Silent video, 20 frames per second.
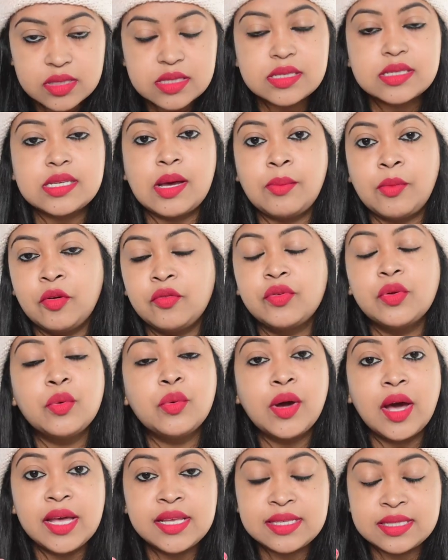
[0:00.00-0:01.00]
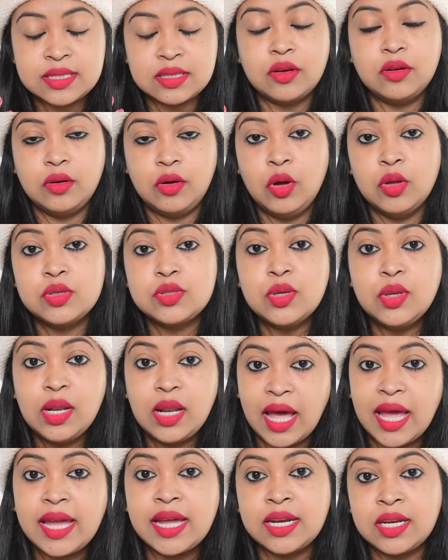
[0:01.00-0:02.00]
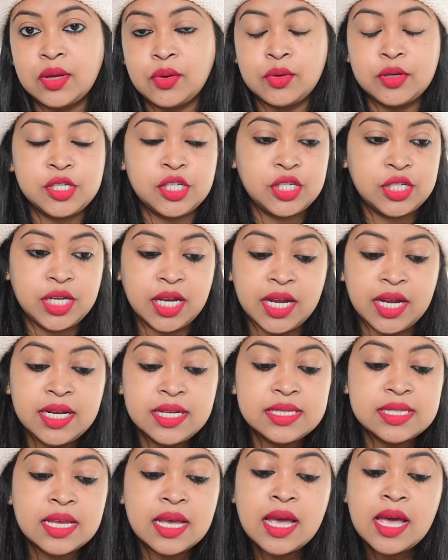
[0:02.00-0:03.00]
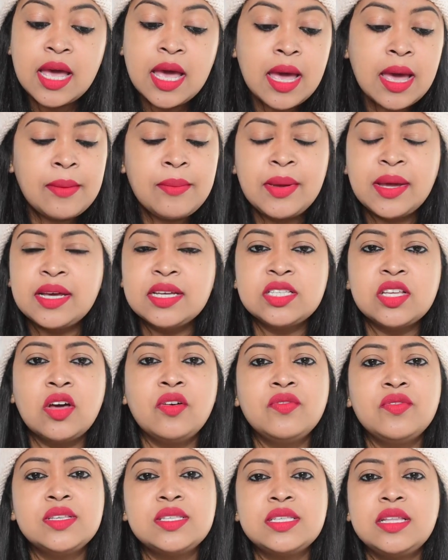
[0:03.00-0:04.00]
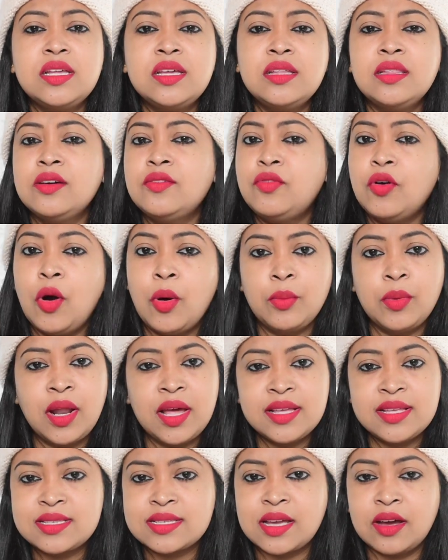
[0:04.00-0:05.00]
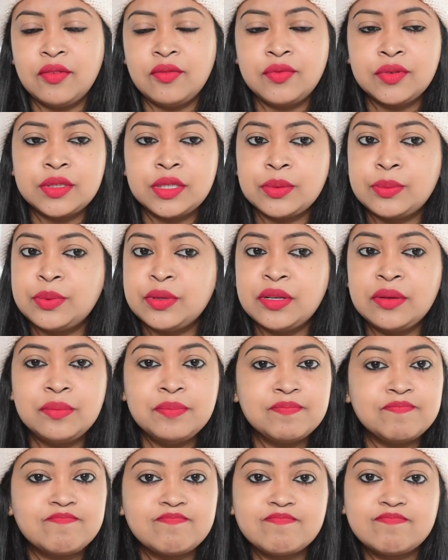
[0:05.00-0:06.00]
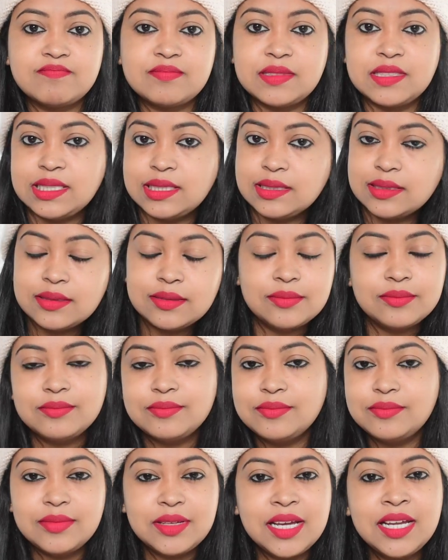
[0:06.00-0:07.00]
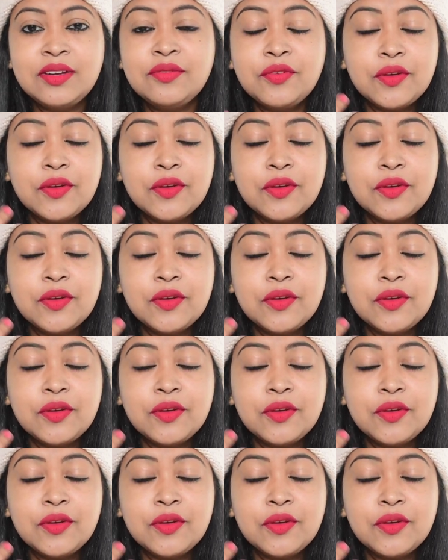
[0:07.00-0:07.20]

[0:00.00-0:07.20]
Some of you guys also like neon shades because obviously the formula is comfortable. It